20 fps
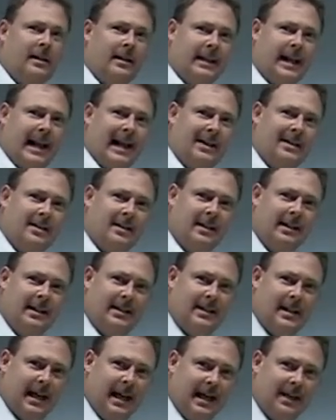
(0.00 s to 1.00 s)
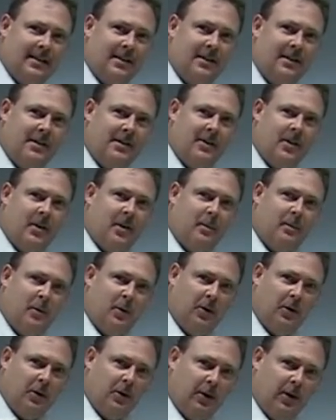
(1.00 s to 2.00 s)
Gasoline taxes are
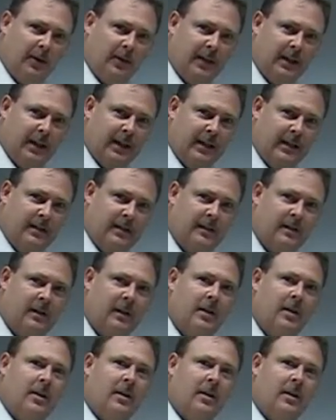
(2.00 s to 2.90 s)
put on things